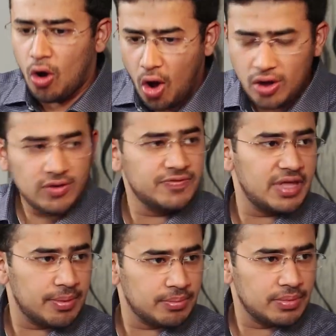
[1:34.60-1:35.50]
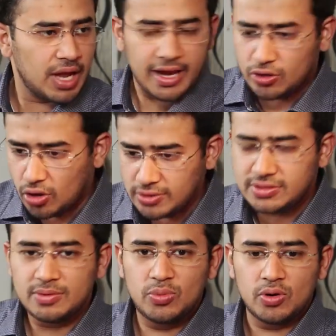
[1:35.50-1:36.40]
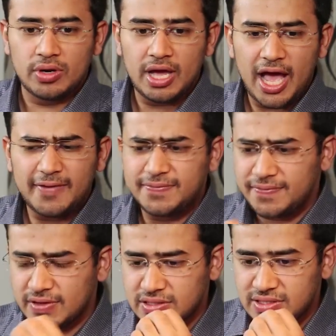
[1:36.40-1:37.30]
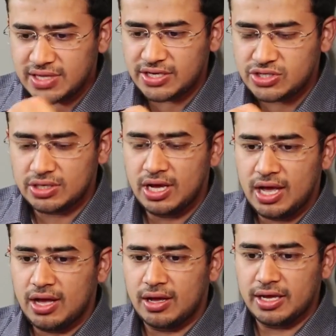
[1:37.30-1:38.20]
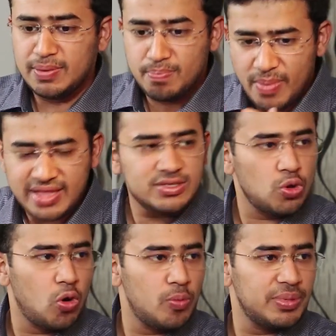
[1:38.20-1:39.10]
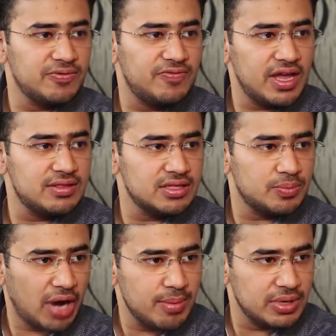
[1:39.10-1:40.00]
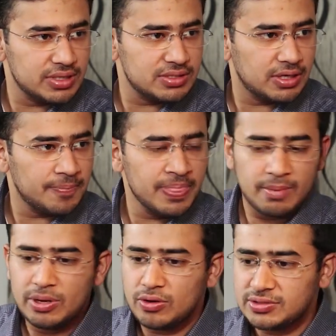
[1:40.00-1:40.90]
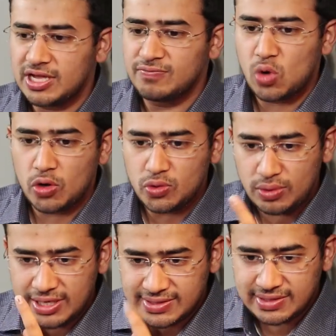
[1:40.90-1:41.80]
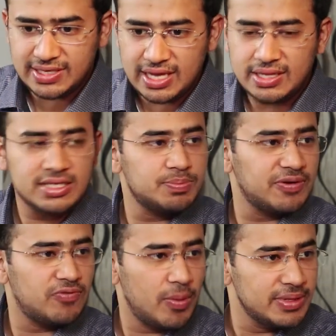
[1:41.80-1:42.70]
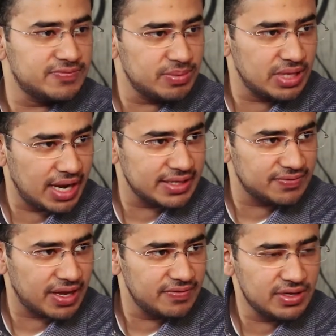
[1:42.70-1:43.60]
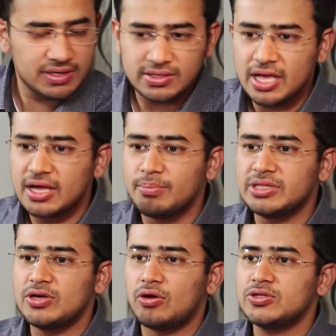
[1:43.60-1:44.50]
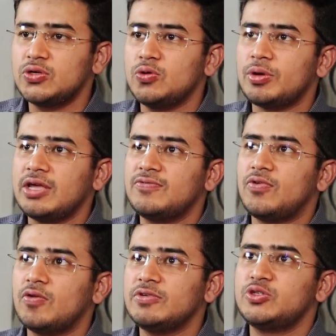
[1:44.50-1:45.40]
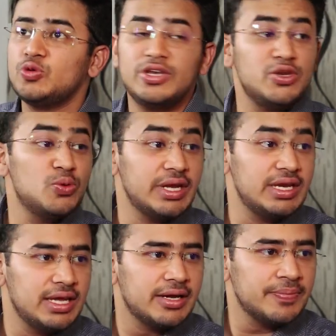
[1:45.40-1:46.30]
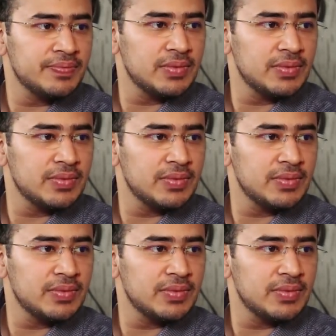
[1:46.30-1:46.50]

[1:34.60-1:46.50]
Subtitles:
all of them across the board have such immense hope and faith in the Prime Minister, because they have not only seen his performance from the last 5 years, but they are also looking forward to a new India,